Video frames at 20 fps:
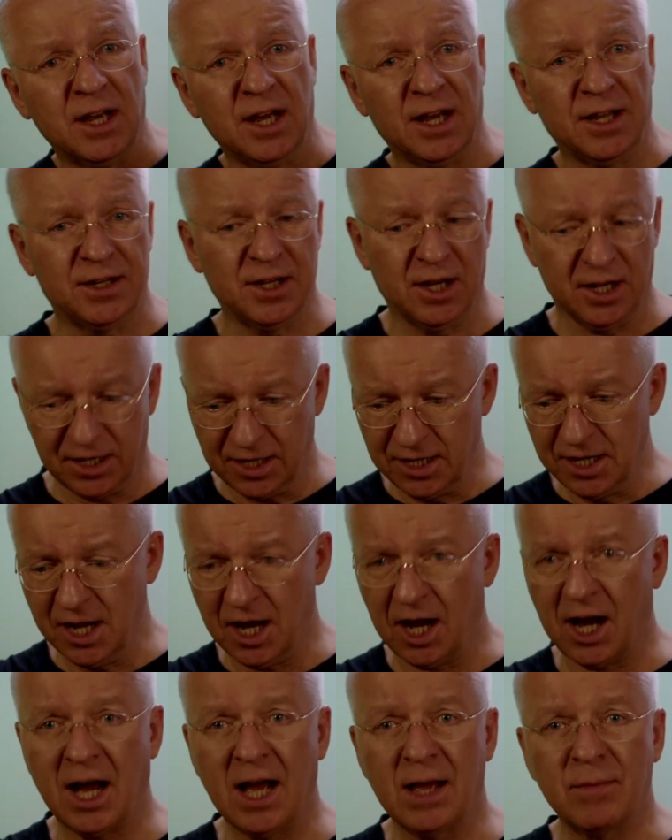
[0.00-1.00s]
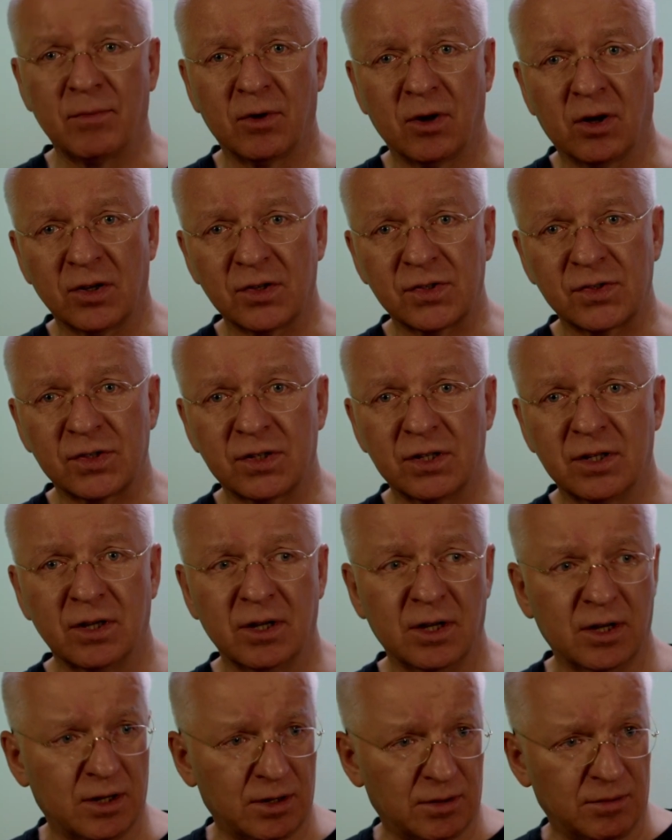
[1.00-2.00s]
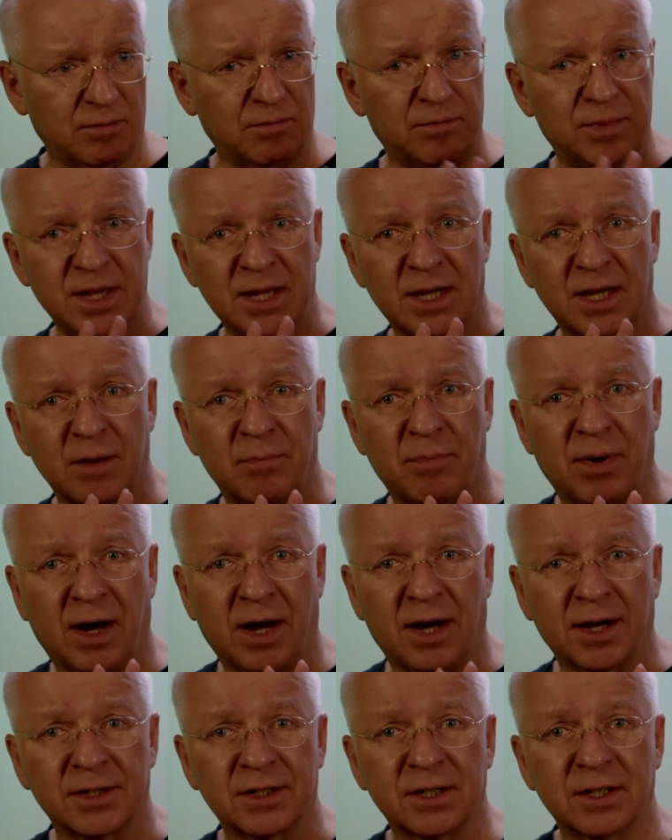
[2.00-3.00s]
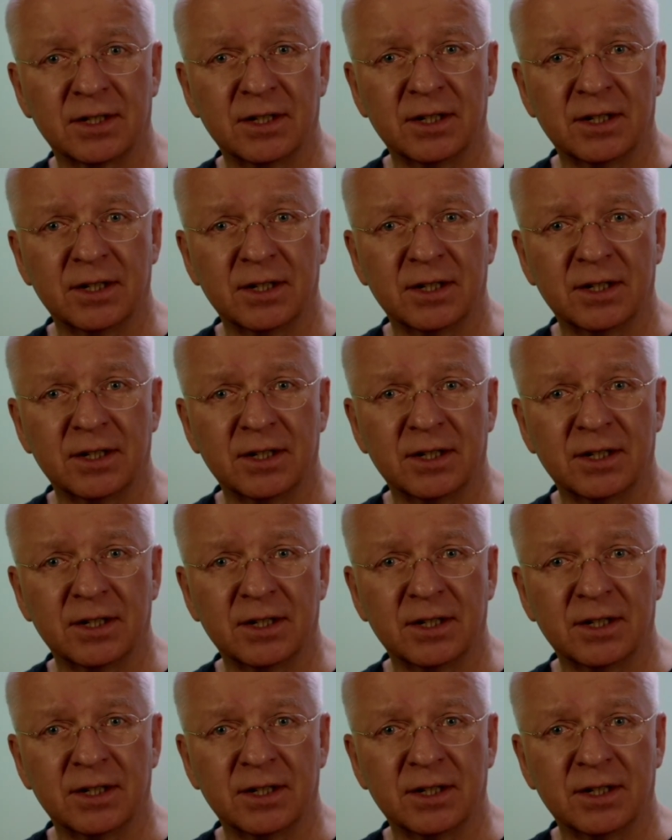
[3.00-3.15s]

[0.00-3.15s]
and here I am lost being a part.